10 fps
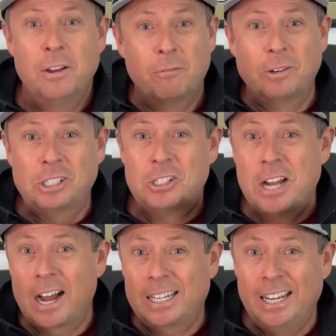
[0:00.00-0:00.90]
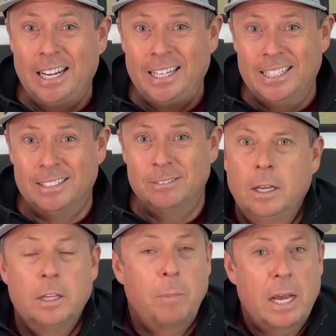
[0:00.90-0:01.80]
versus not get eaten.
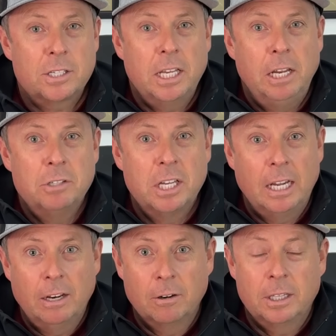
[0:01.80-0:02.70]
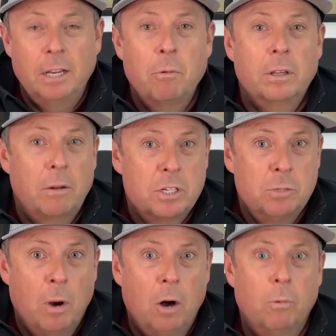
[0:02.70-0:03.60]
The bass they used in here, they were they were
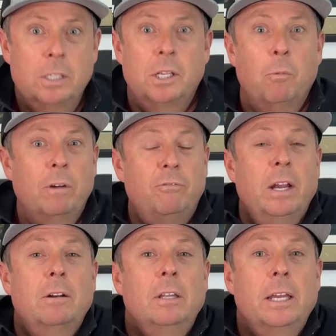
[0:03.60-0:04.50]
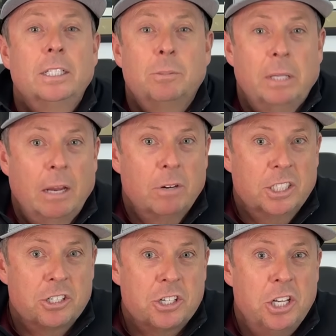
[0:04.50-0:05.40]
small ones. They weren't fingerlings, but they were
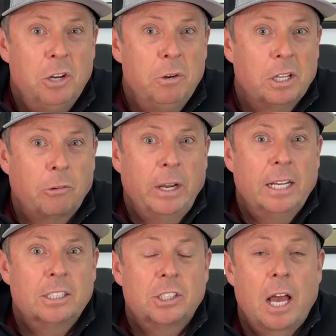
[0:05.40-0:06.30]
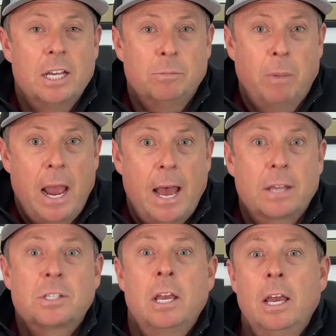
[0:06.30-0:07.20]
just two to three inch size
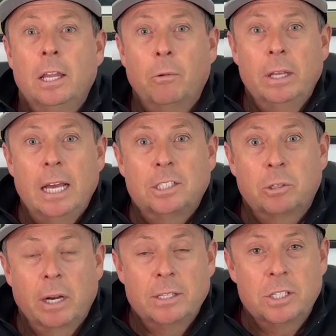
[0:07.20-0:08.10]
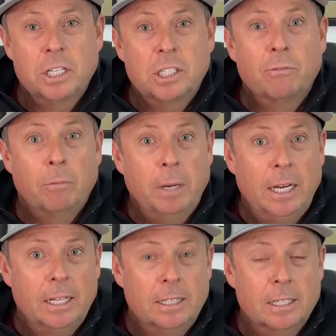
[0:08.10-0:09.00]
bass. They're in that transition from
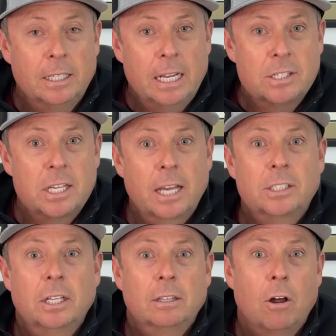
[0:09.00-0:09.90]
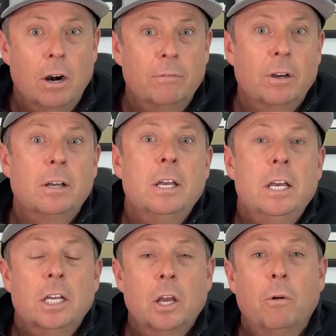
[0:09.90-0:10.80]
eating the insects and larvae
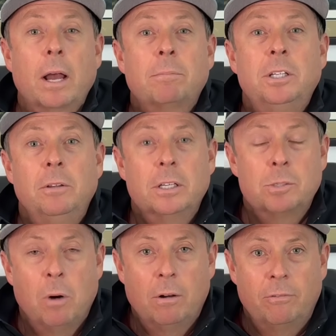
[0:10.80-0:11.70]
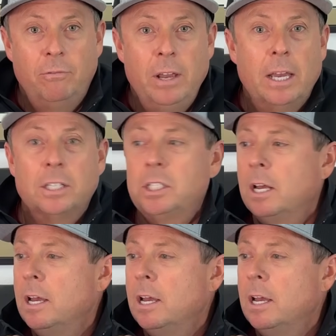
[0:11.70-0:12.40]
going up to the small fish.